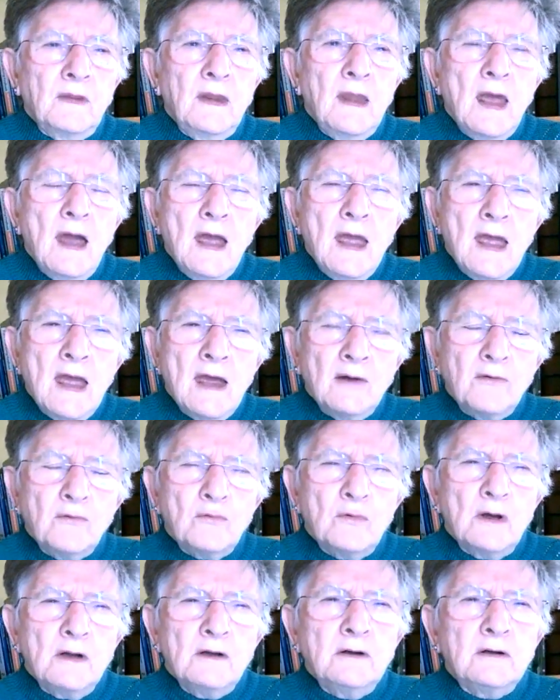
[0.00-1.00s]
I had
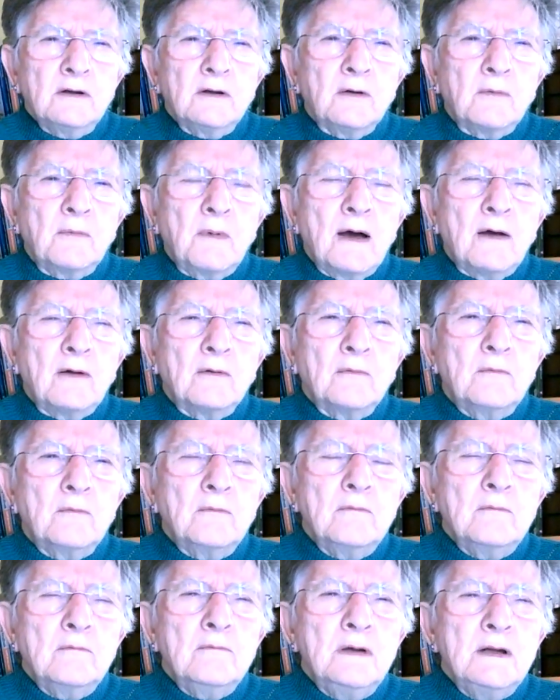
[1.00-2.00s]
wondered about
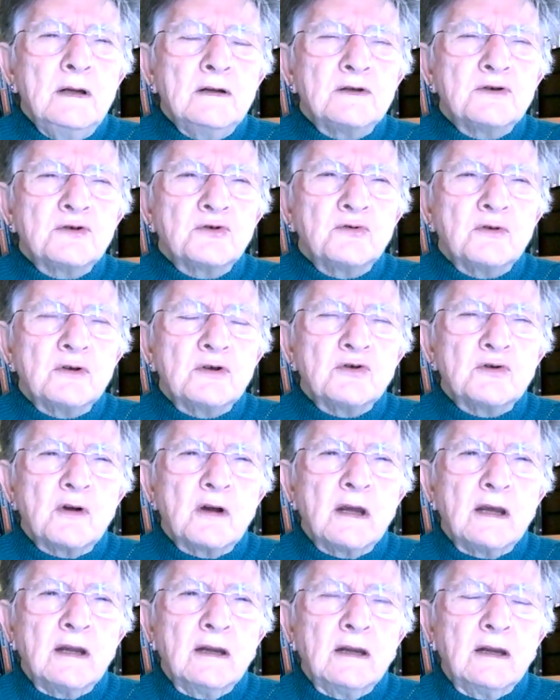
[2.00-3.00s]
ministry
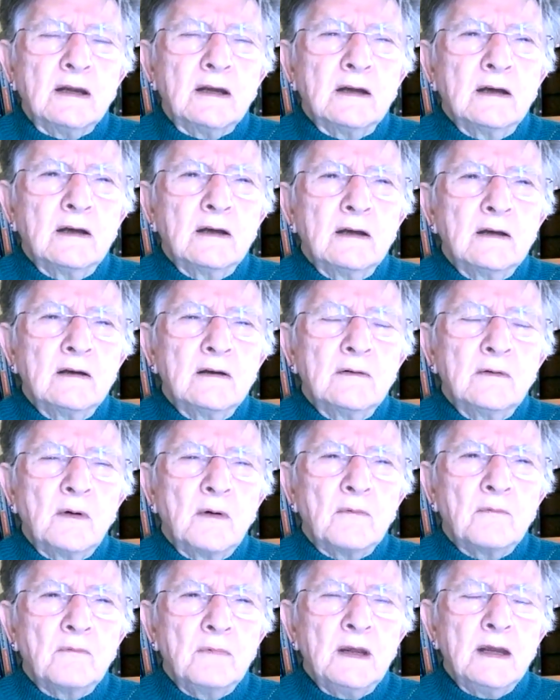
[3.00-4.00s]
training,
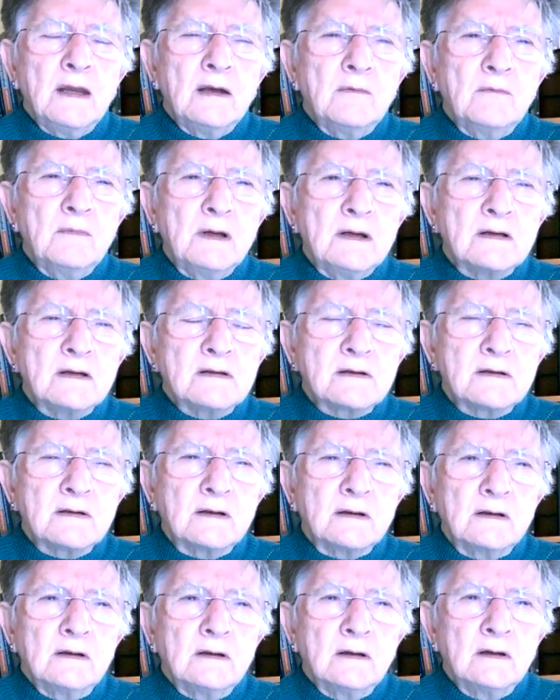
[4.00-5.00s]
about being a
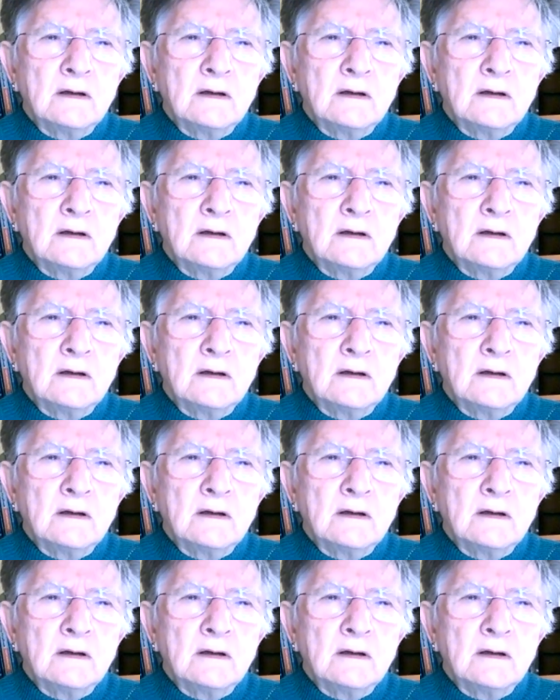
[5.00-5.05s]
minister